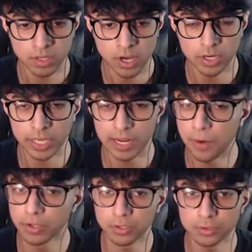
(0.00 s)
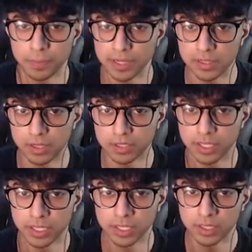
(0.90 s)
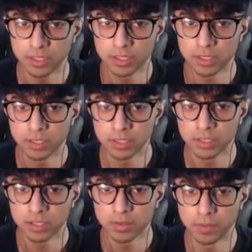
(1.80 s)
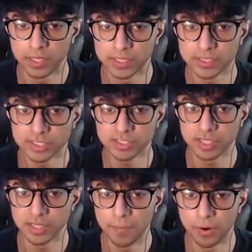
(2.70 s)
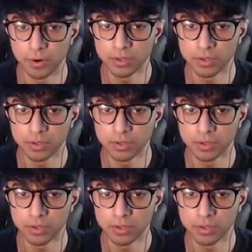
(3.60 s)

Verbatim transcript: Okay, that one looked a bit clunky, but this is just a demo.